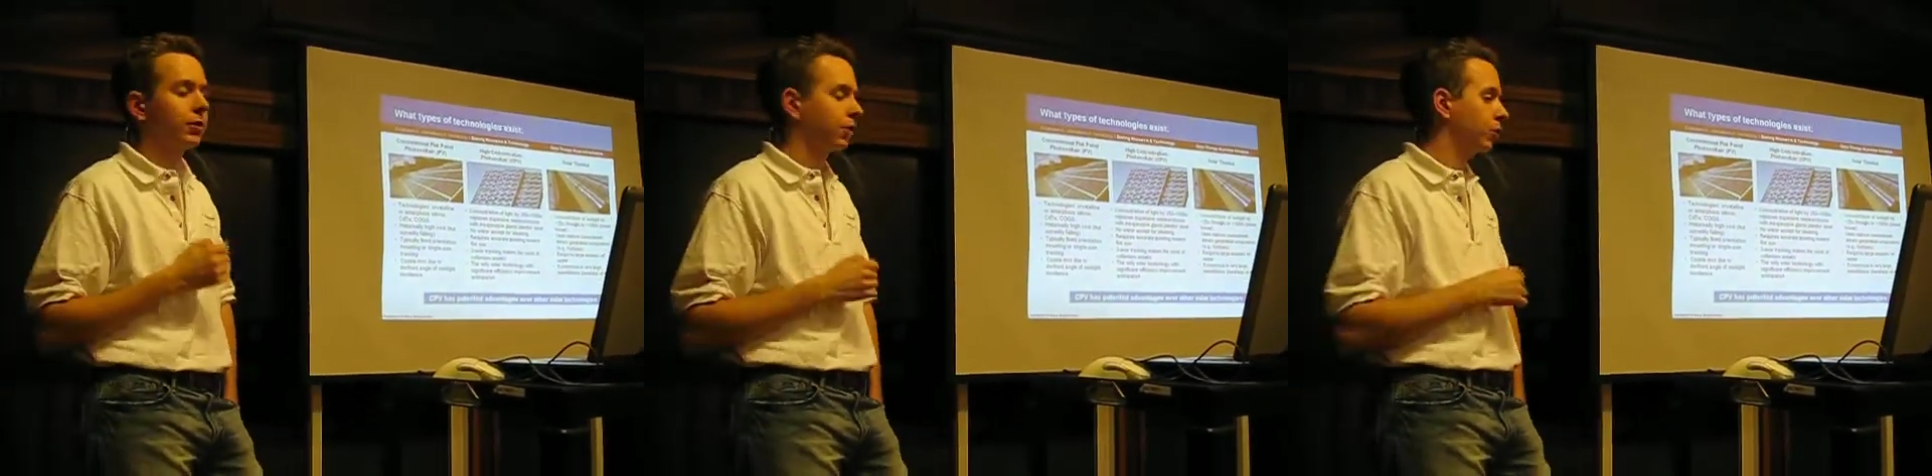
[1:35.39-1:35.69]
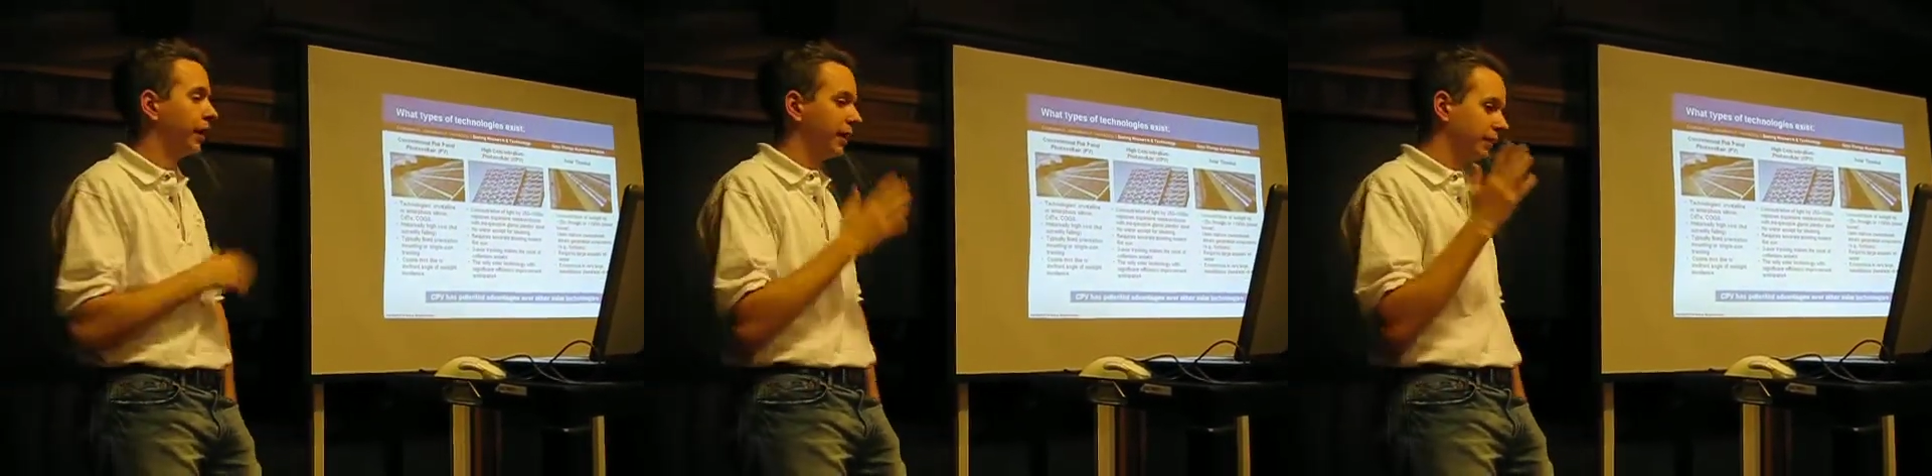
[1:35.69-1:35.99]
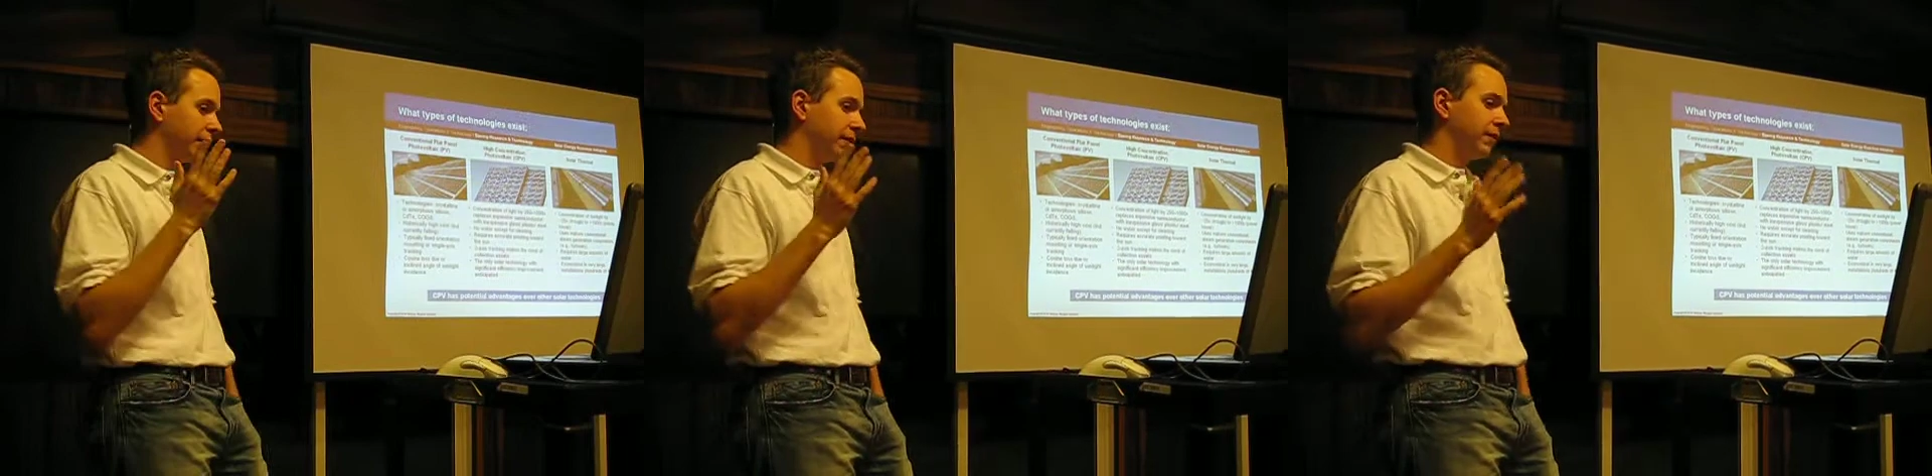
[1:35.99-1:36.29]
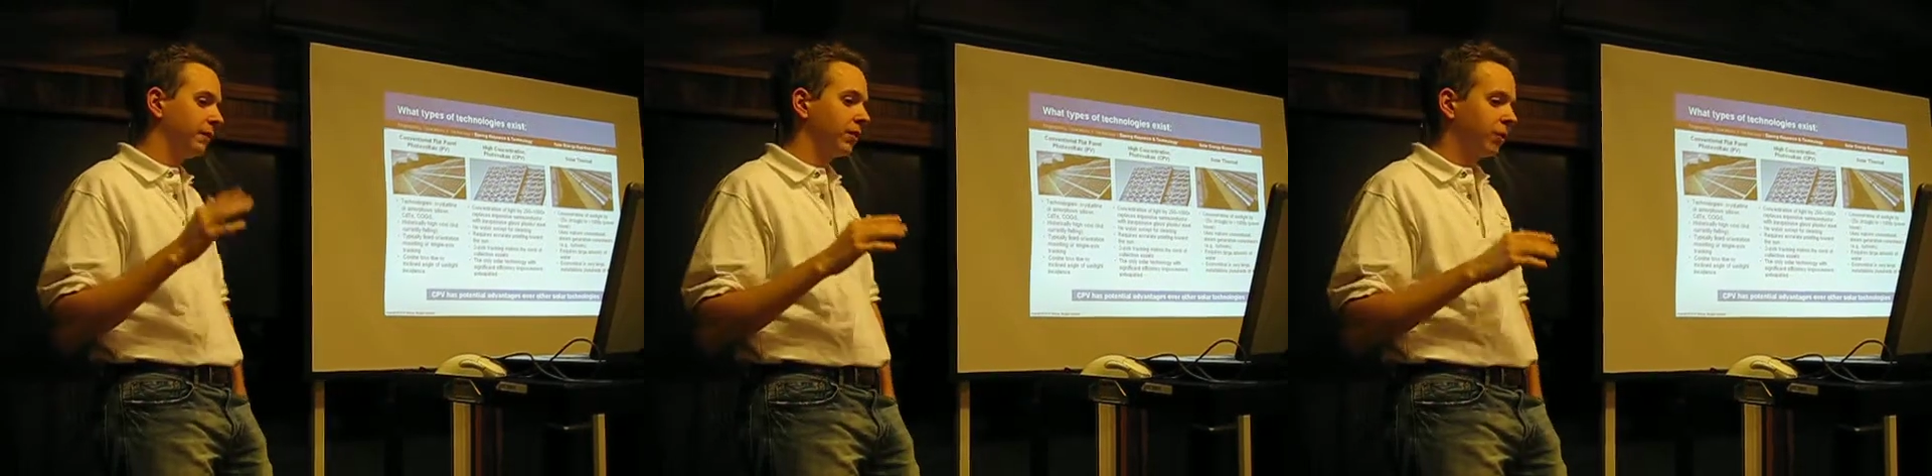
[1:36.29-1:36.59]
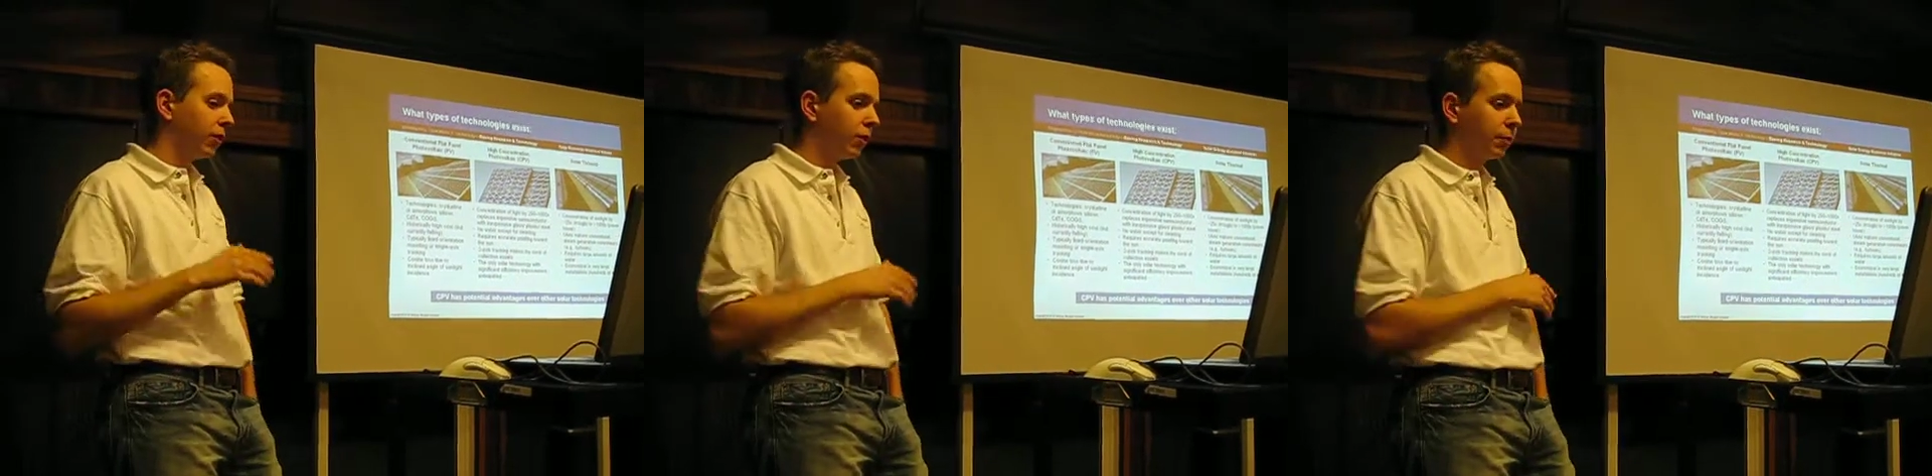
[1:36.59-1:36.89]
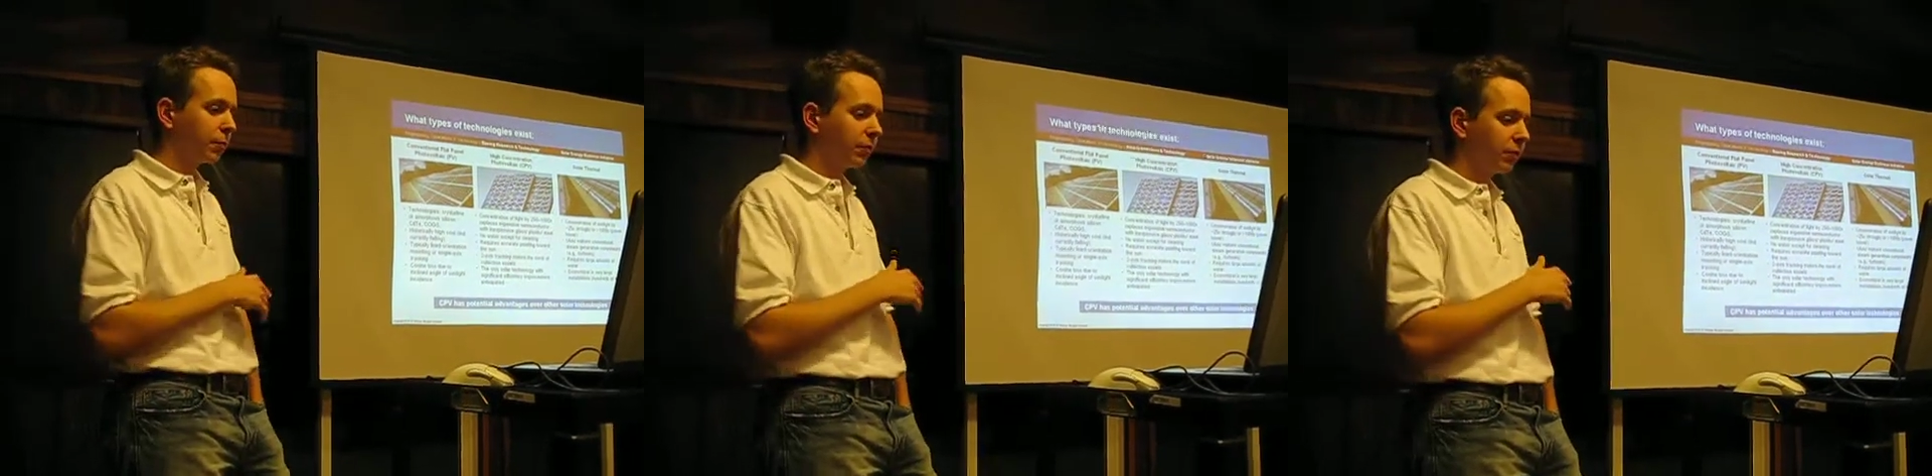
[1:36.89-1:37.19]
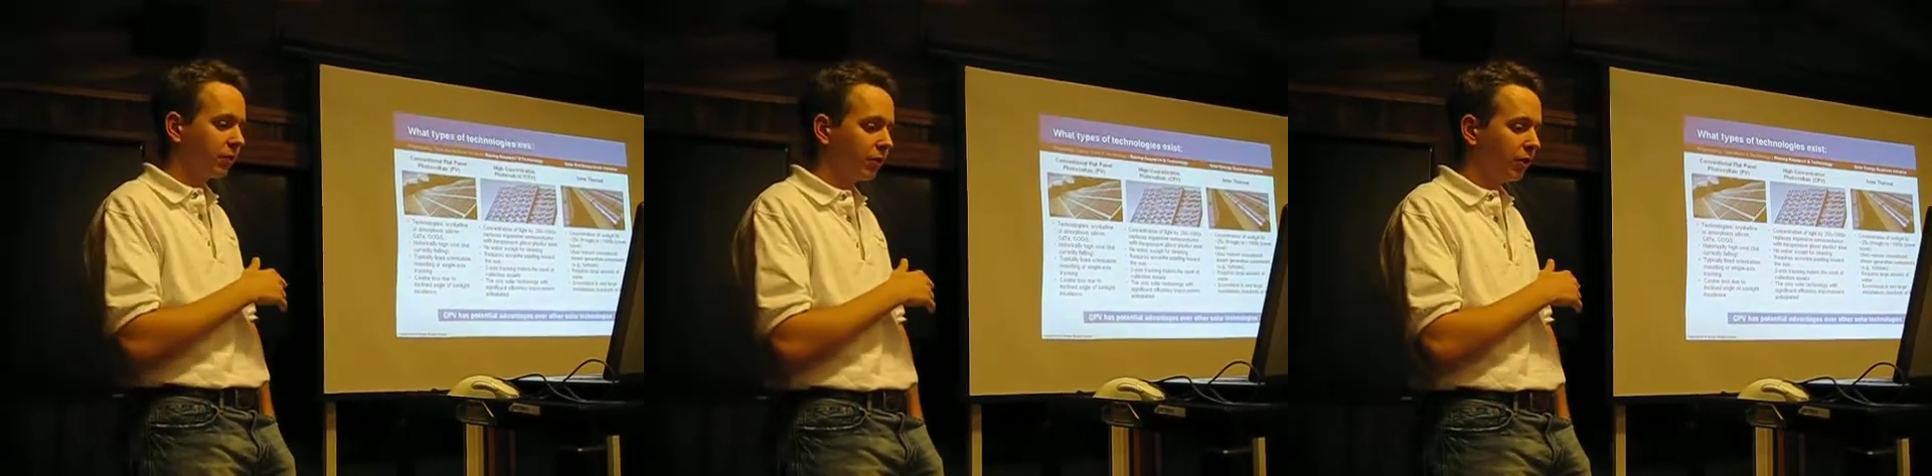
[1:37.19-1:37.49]
Great. The
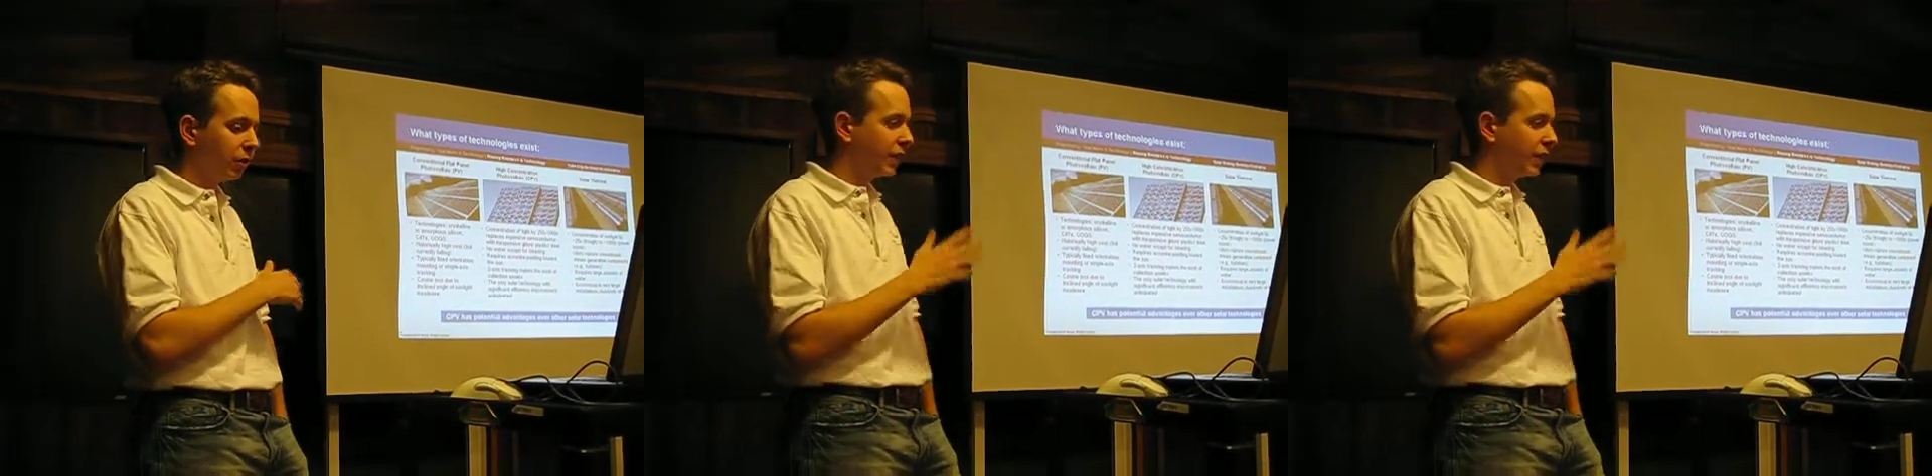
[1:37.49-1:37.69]
only